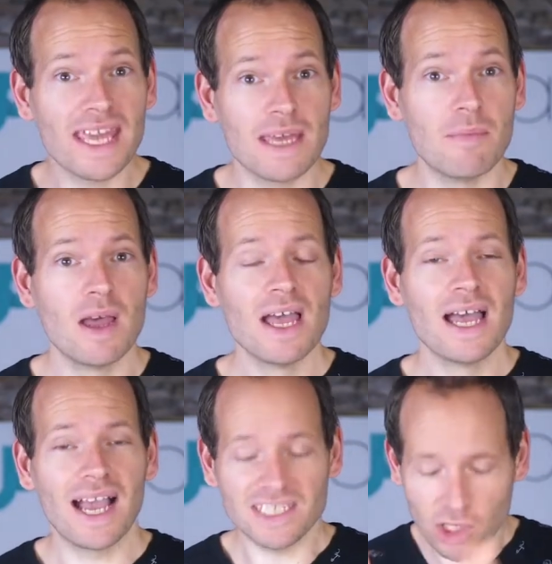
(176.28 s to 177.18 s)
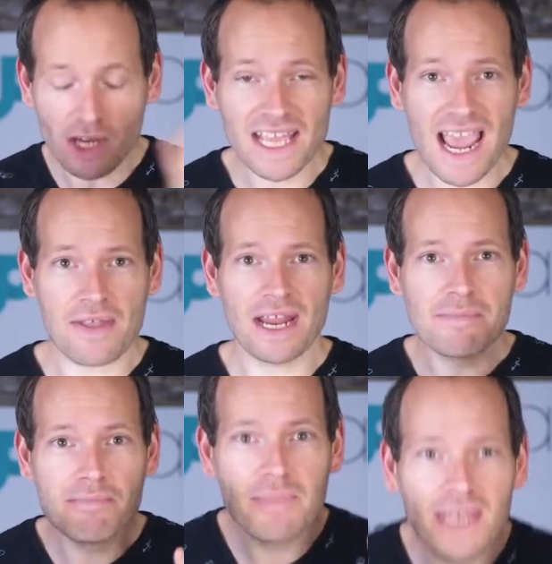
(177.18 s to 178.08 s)
him, I saw the ad and I
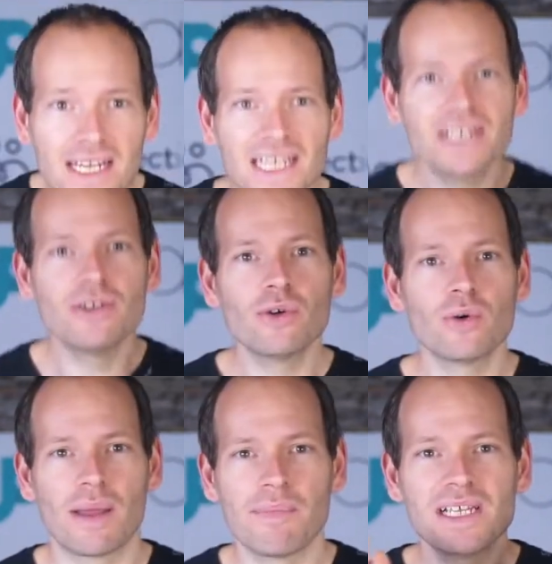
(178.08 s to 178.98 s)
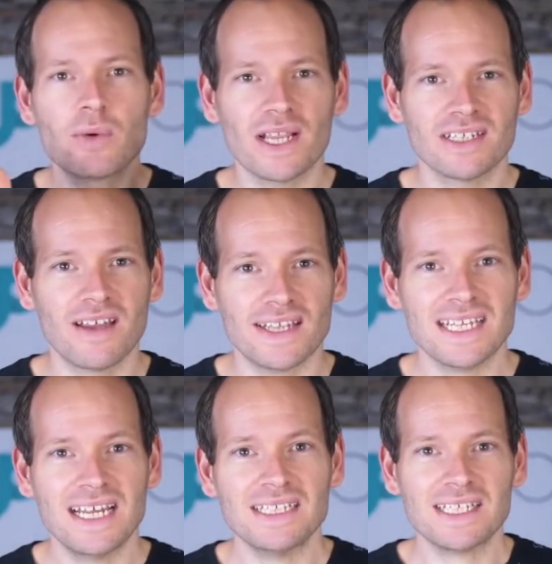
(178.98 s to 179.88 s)
immediately knew and I immediately recognized
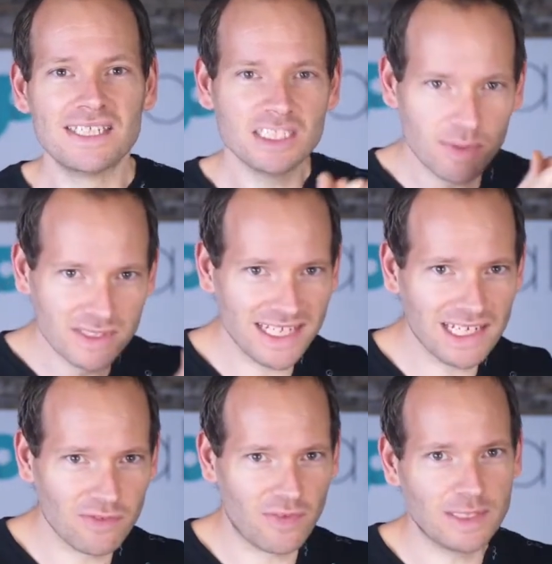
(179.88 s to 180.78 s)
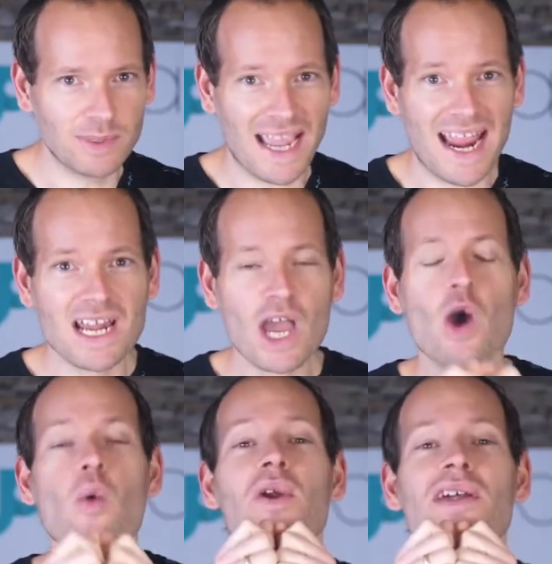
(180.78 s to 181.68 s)
that this particular Facebook ad
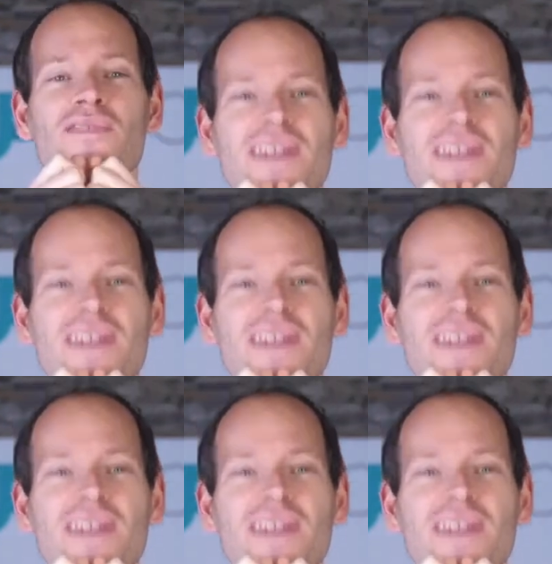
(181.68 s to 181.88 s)
would have